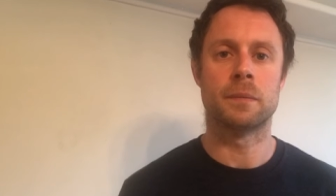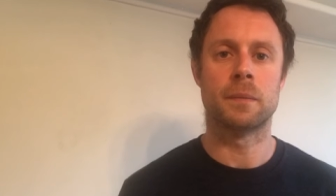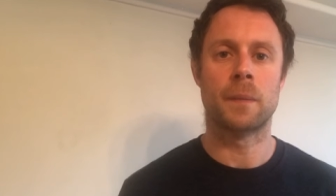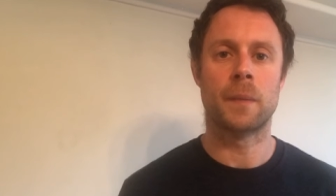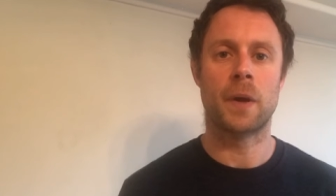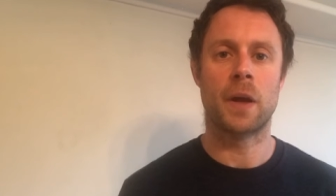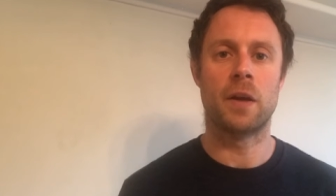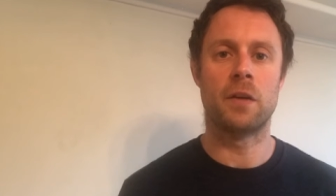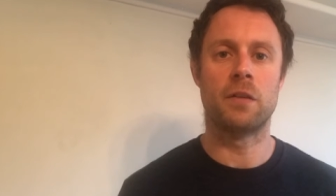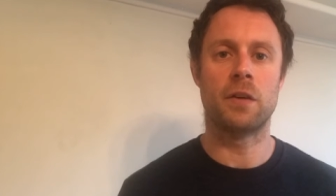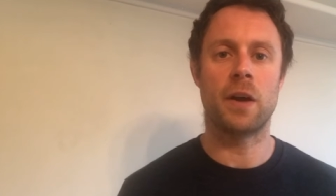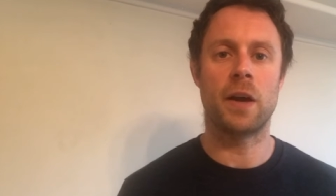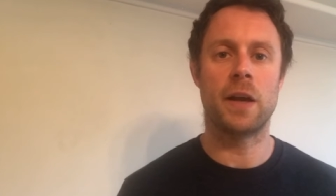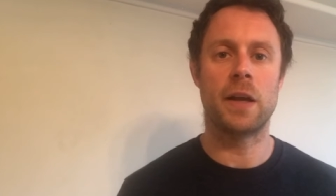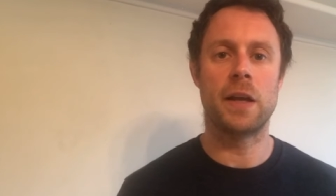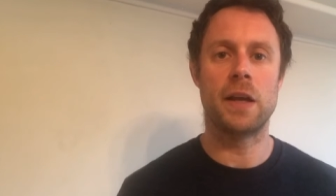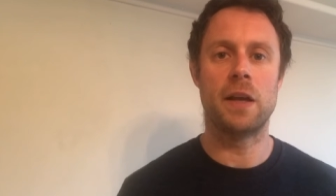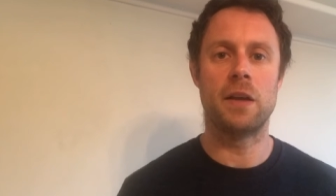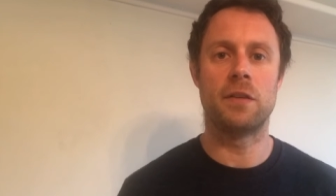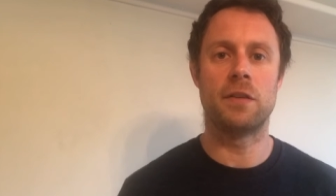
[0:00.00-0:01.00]

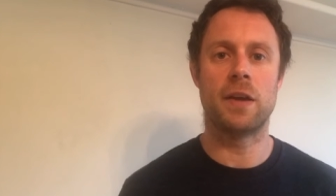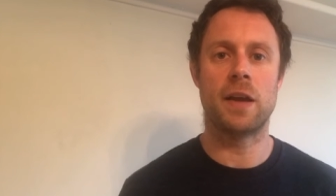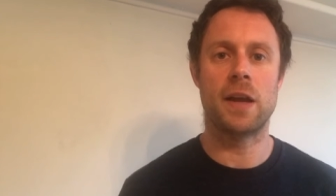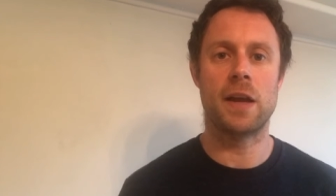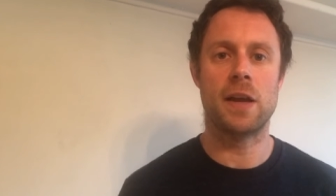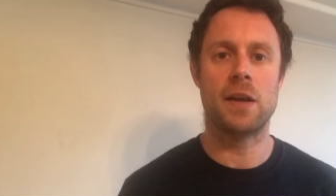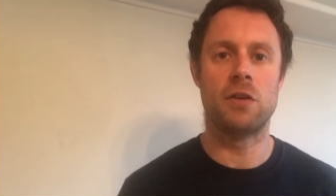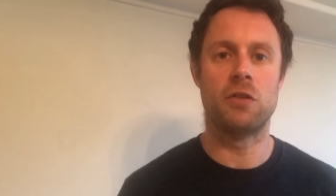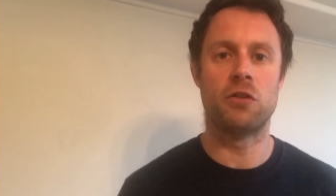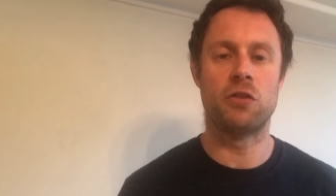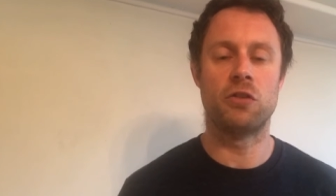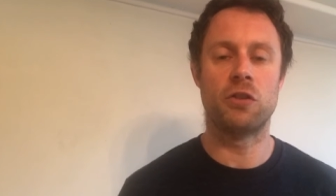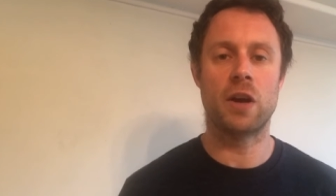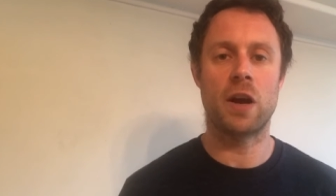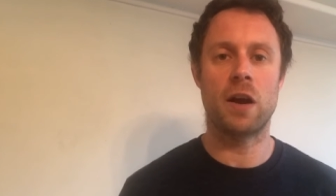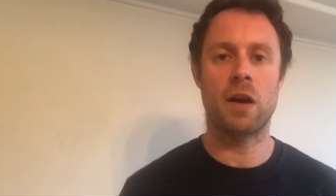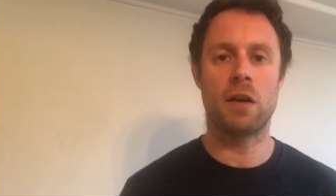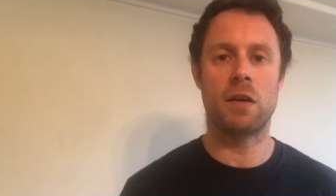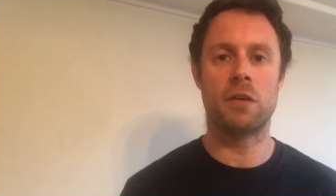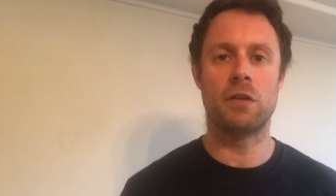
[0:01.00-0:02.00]
Anxiety is a
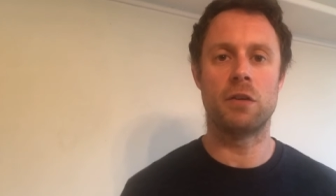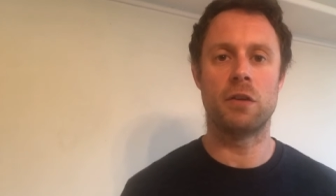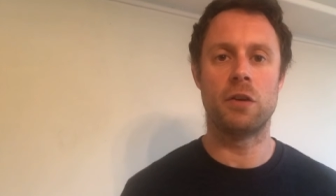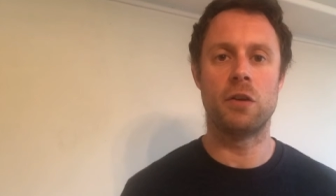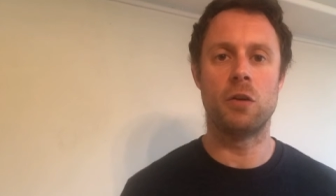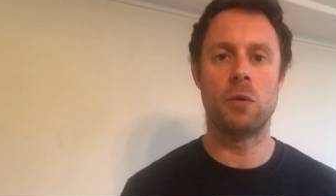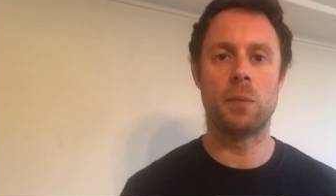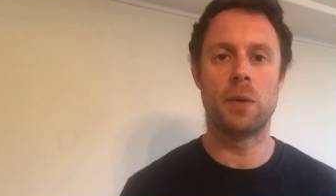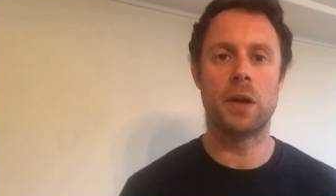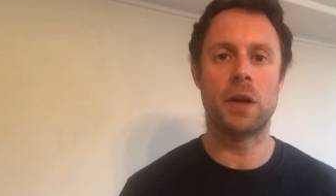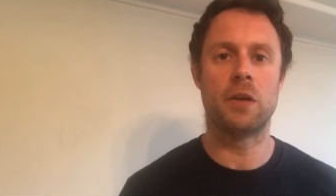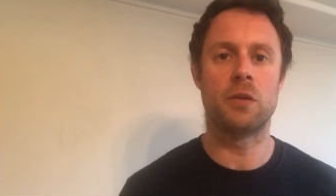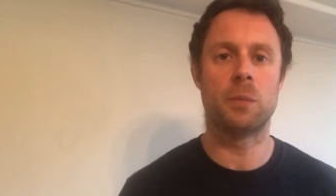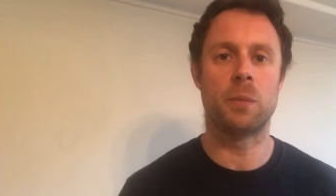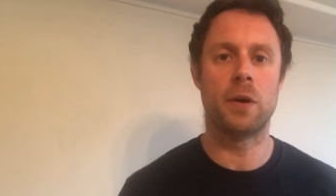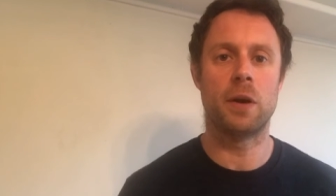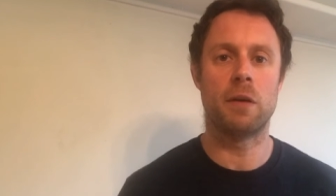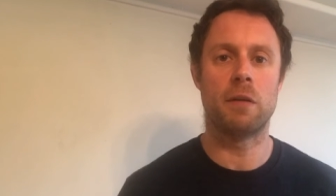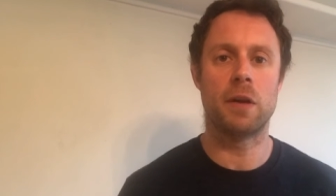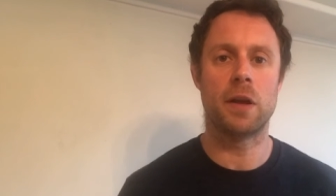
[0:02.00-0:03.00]
shared human
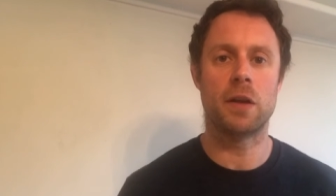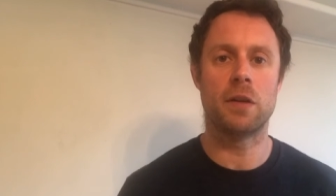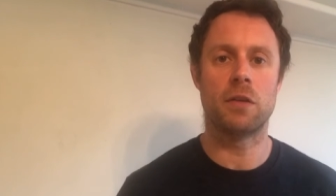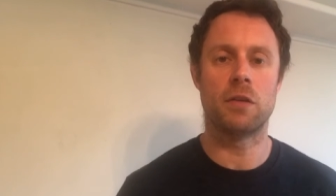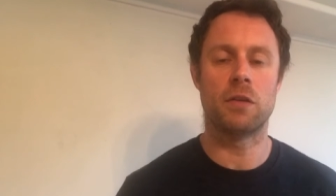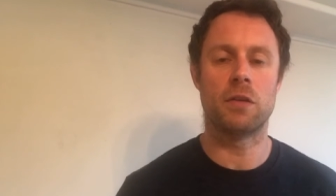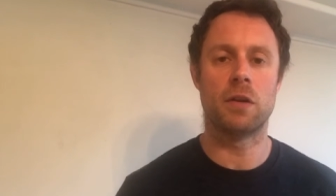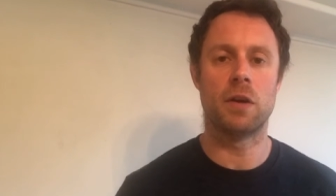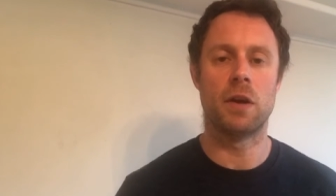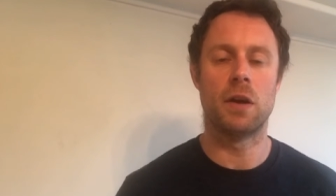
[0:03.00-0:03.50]
experience.